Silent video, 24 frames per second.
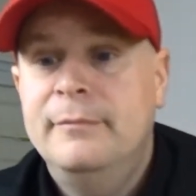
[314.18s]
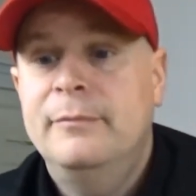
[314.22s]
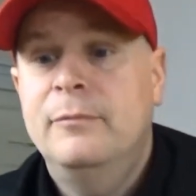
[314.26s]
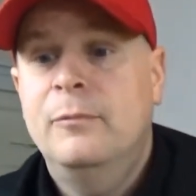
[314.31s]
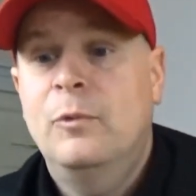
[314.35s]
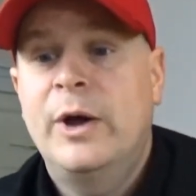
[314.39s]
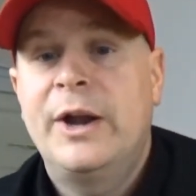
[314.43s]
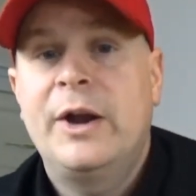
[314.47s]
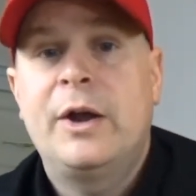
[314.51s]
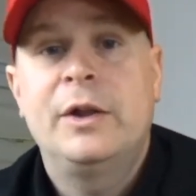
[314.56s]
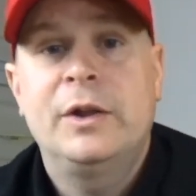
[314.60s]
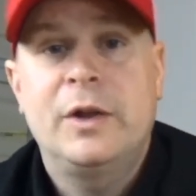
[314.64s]

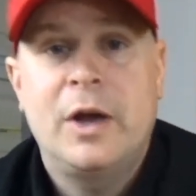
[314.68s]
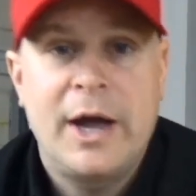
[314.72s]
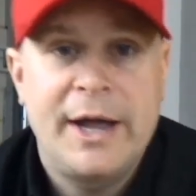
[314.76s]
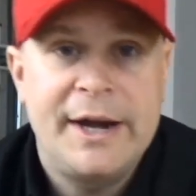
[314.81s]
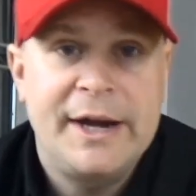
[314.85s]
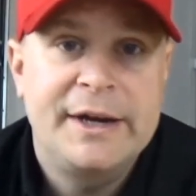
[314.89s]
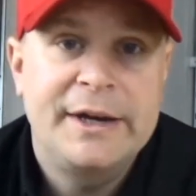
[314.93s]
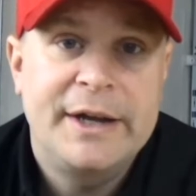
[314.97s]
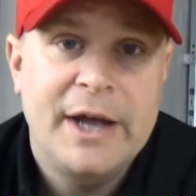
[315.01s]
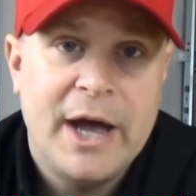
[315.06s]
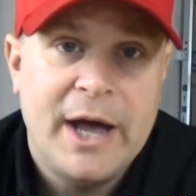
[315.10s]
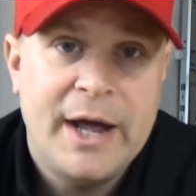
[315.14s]
went online
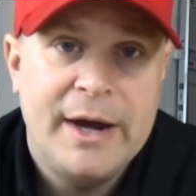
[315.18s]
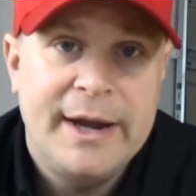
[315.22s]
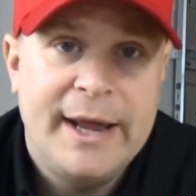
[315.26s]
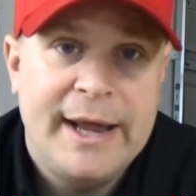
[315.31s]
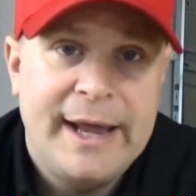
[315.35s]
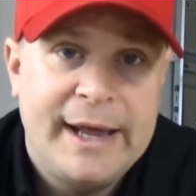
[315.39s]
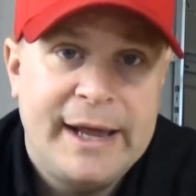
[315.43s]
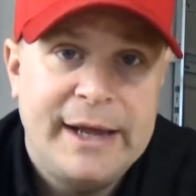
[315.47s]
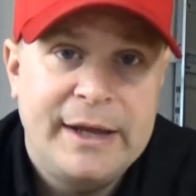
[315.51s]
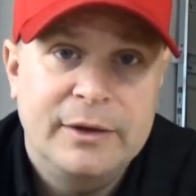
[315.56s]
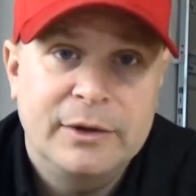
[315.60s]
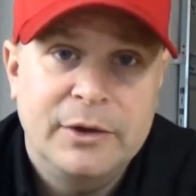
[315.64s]
and got
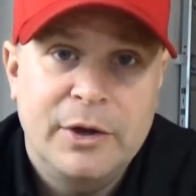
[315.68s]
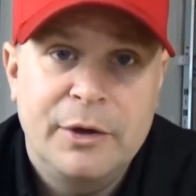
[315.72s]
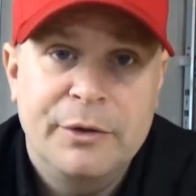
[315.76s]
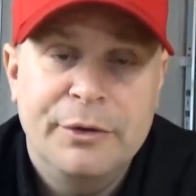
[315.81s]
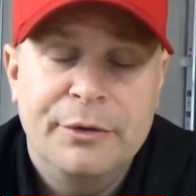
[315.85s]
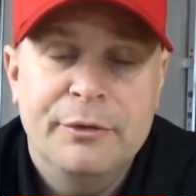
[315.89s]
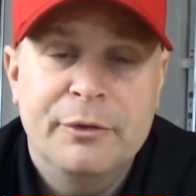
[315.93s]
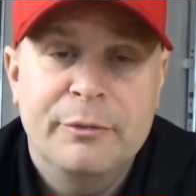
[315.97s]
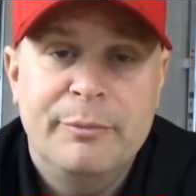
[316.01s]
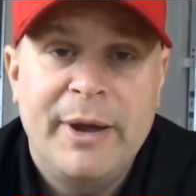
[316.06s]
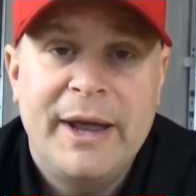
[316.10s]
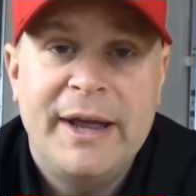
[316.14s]
a loan
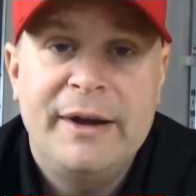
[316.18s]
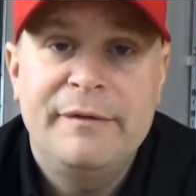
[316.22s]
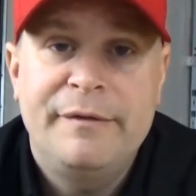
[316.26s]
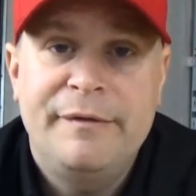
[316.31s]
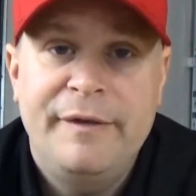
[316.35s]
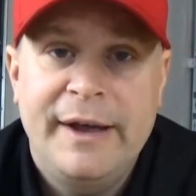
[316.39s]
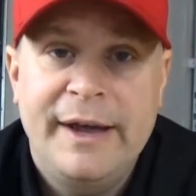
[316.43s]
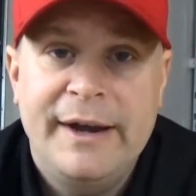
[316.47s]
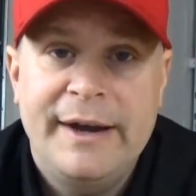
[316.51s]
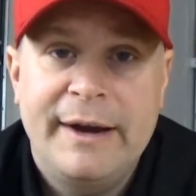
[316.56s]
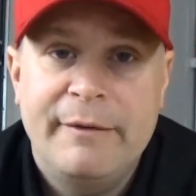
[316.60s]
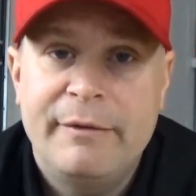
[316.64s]
through
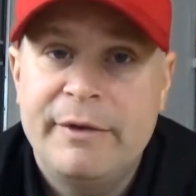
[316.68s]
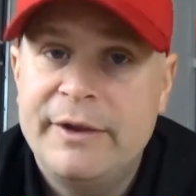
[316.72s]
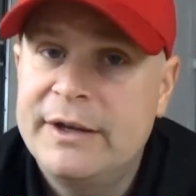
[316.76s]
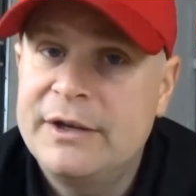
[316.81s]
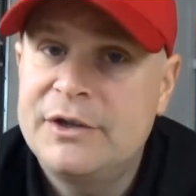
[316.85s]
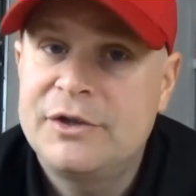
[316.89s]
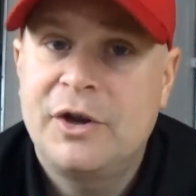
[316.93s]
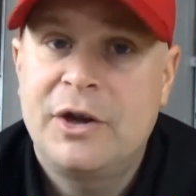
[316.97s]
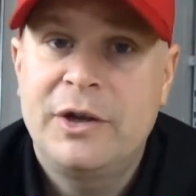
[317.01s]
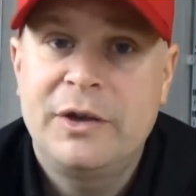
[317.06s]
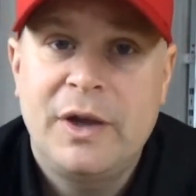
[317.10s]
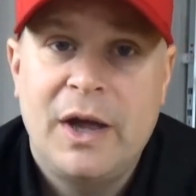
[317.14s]
PenFed.
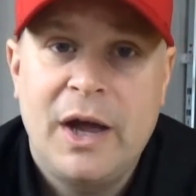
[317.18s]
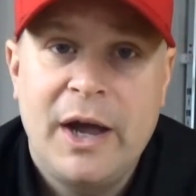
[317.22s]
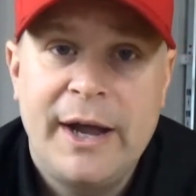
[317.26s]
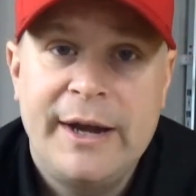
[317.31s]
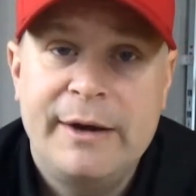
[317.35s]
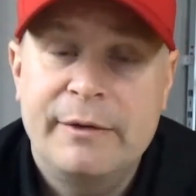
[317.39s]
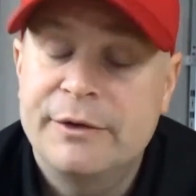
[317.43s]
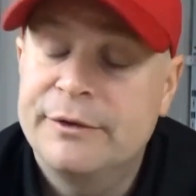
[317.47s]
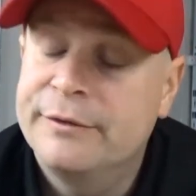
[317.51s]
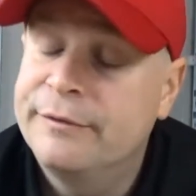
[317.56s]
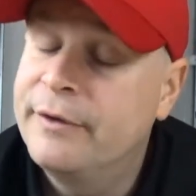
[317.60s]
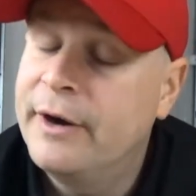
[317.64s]
Everything's
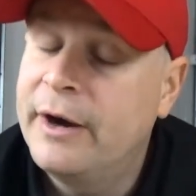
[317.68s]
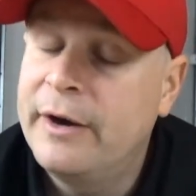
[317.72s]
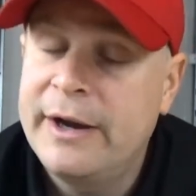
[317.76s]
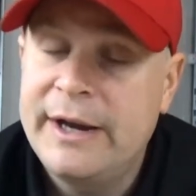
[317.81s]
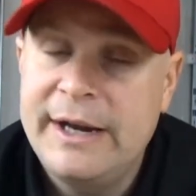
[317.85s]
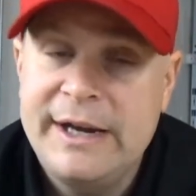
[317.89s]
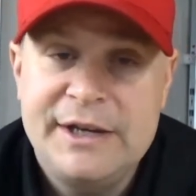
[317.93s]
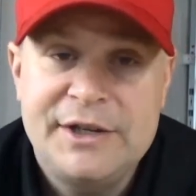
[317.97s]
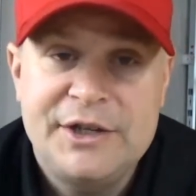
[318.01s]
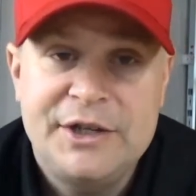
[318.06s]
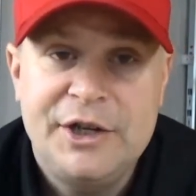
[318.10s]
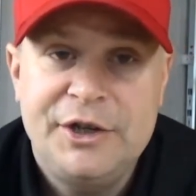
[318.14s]
online, it was
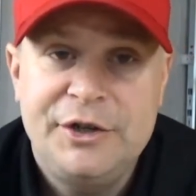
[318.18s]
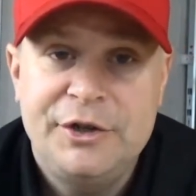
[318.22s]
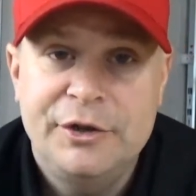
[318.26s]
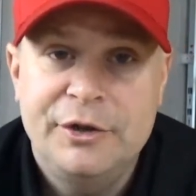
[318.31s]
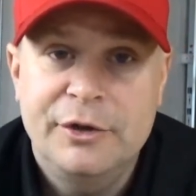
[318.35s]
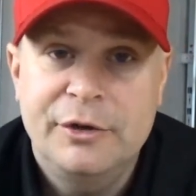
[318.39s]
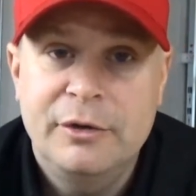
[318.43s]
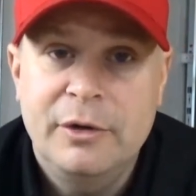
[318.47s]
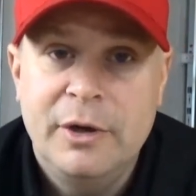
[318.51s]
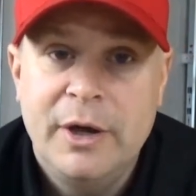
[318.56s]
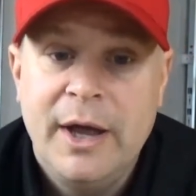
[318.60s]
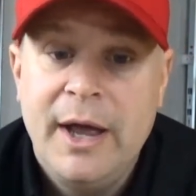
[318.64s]
very easy to
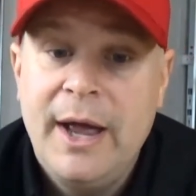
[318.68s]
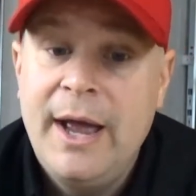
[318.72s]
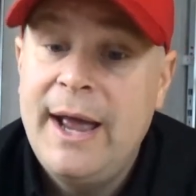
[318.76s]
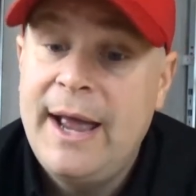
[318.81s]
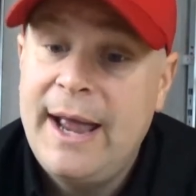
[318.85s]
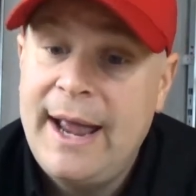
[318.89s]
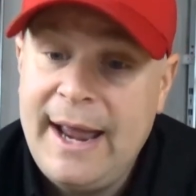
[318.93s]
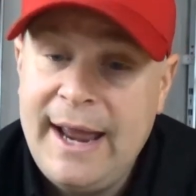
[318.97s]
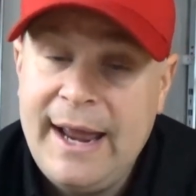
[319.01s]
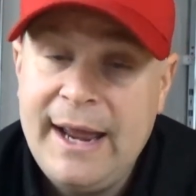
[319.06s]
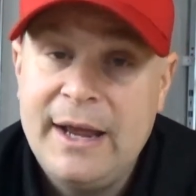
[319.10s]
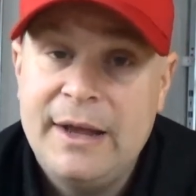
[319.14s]
do,
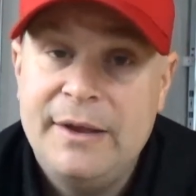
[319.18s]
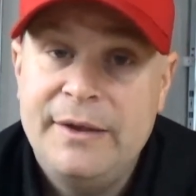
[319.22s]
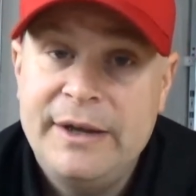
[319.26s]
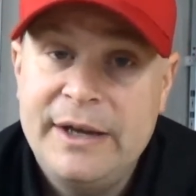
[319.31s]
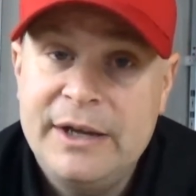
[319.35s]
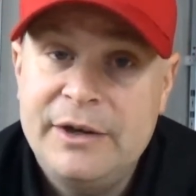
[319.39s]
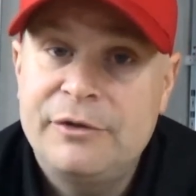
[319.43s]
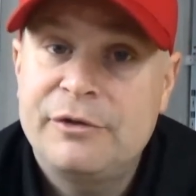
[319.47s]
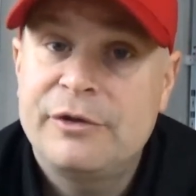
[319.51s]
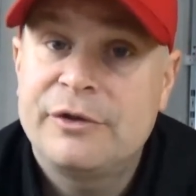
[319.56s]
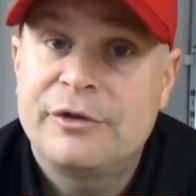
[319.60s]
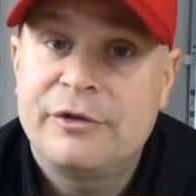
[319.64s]
and
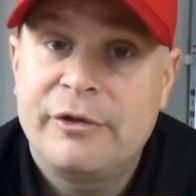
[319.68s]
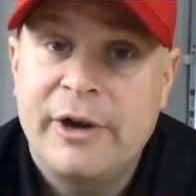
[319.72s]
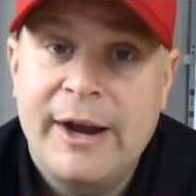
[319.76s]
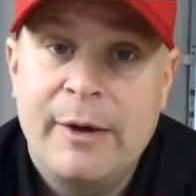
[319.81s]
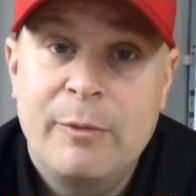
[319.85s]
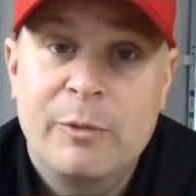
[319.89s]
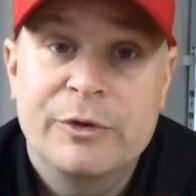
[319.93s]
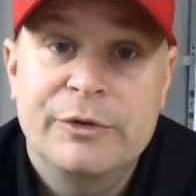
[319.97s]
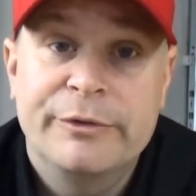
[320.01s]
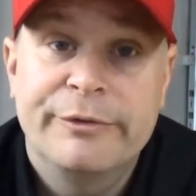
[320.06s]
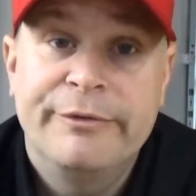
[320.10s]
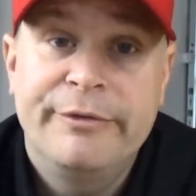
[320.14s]
the interest
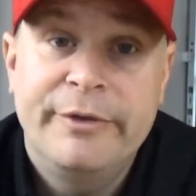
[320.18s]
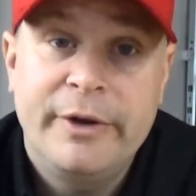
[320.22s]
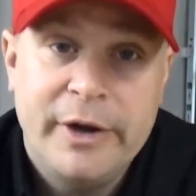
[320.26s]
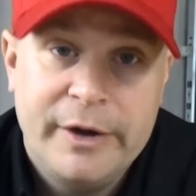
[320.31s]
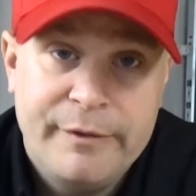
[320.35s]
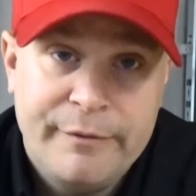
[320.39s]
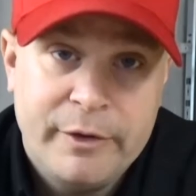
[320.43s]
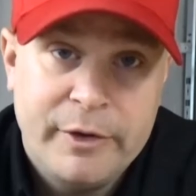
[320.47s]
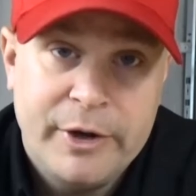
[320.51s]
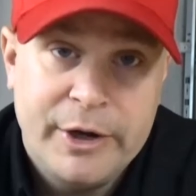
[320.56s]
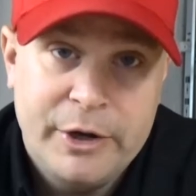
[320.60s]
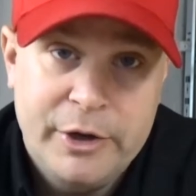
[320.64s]
rate was very,
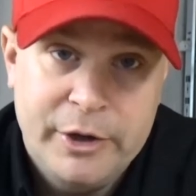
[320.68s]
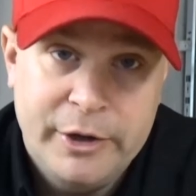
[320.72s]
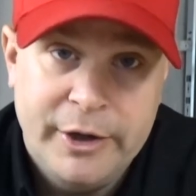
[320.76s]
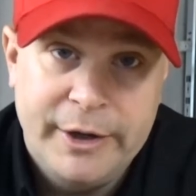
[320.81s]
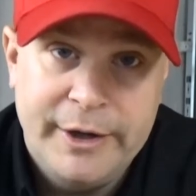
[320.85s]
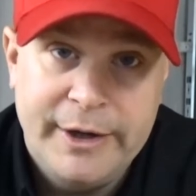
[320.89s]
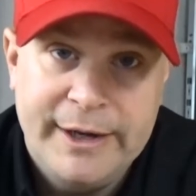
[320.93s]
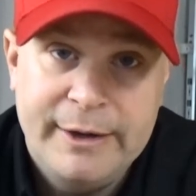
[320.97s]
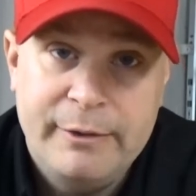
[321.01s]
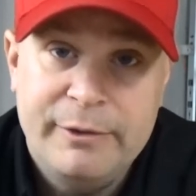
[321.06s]
very good.